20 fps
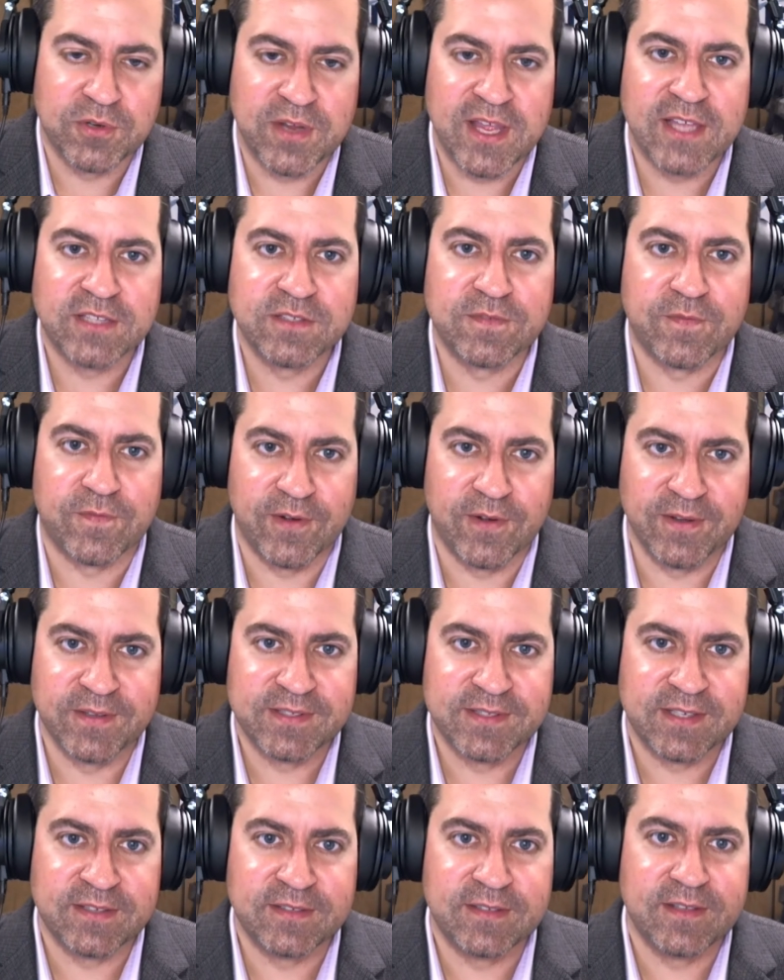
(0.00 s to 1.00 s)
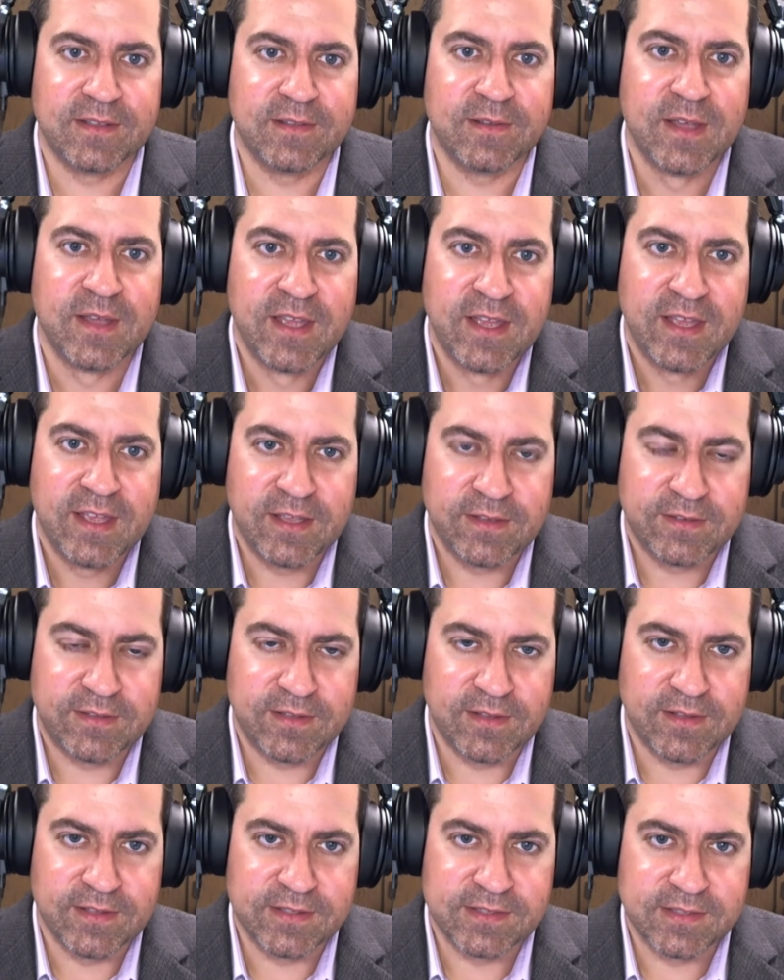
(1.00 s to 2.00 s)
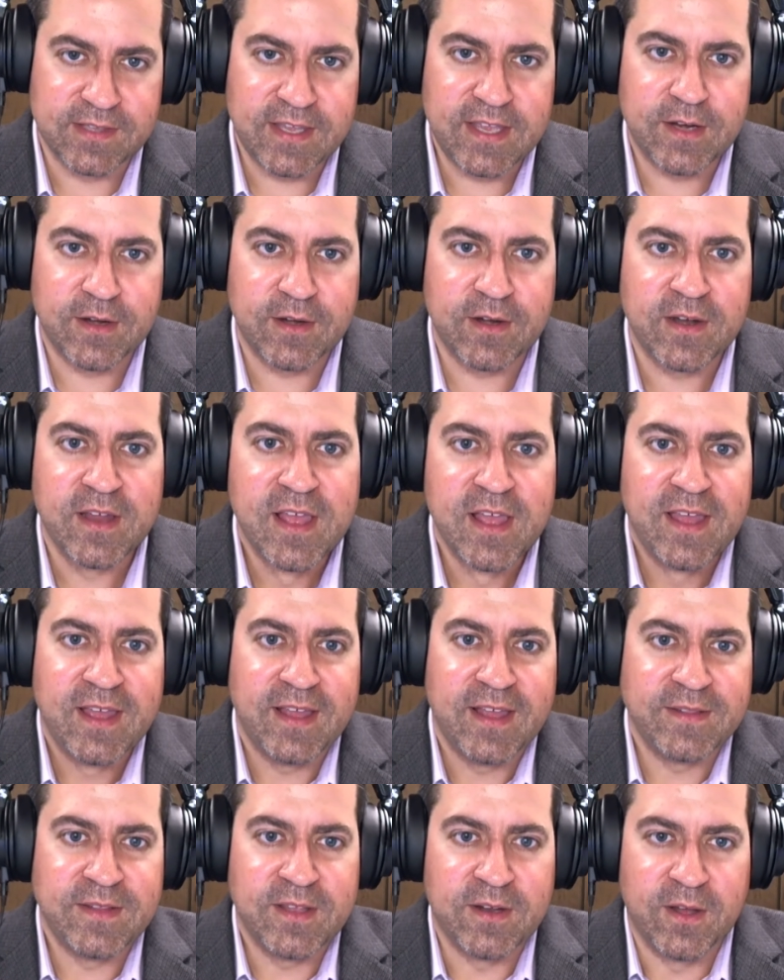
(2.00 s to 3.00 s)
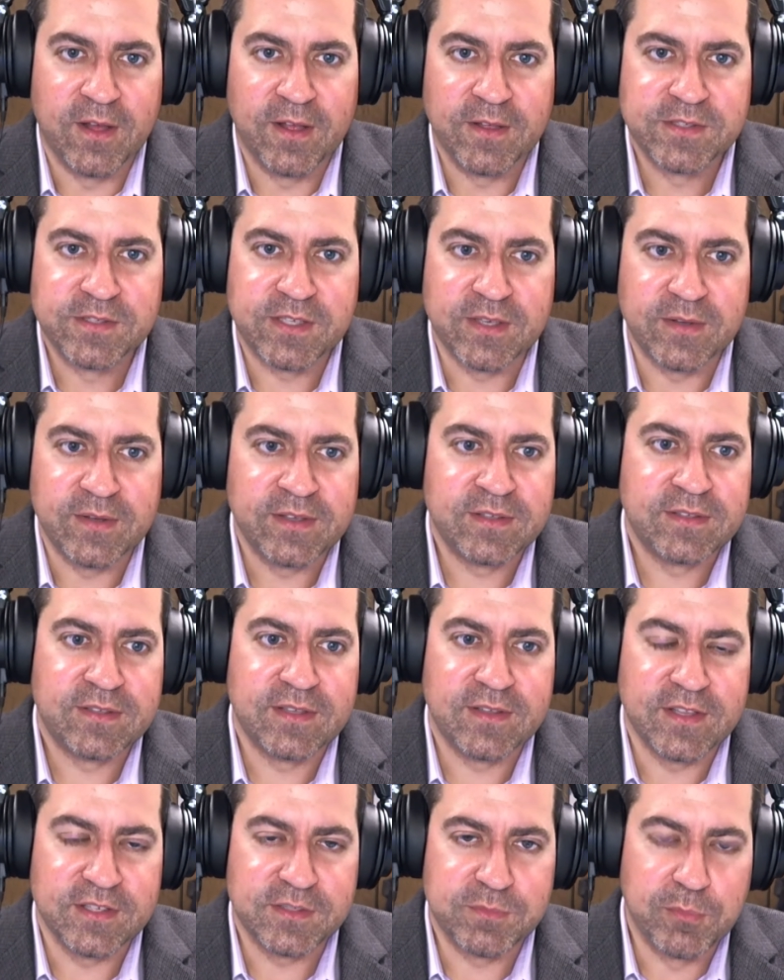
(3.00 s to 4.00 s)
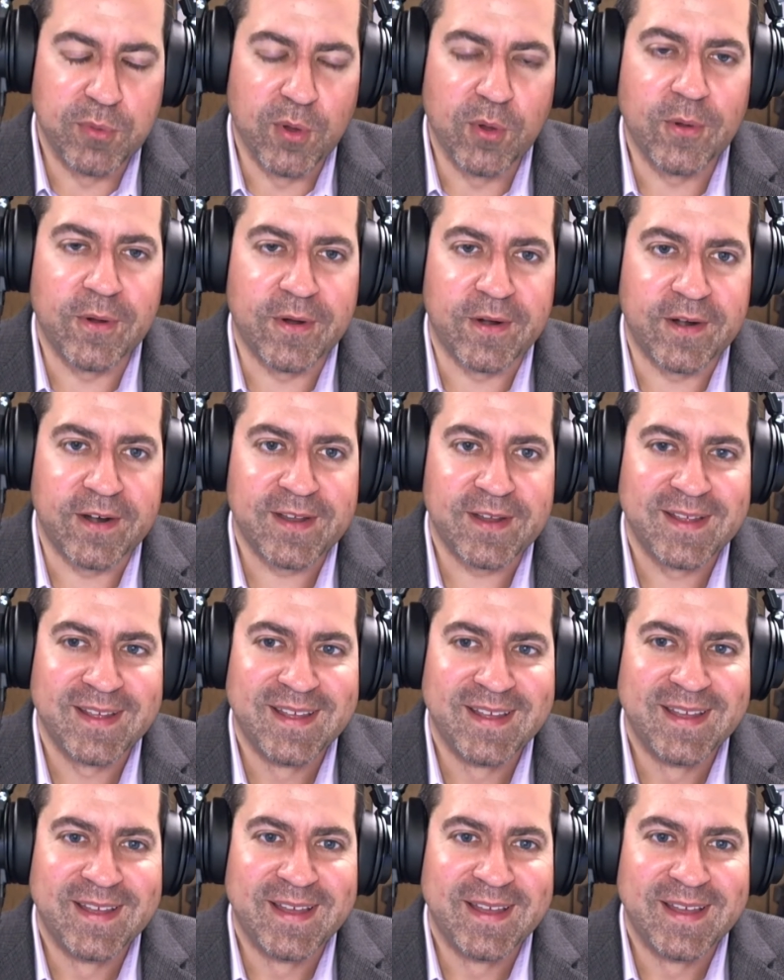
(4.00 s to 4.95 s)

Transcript: transference into, into this leader and then also into this board,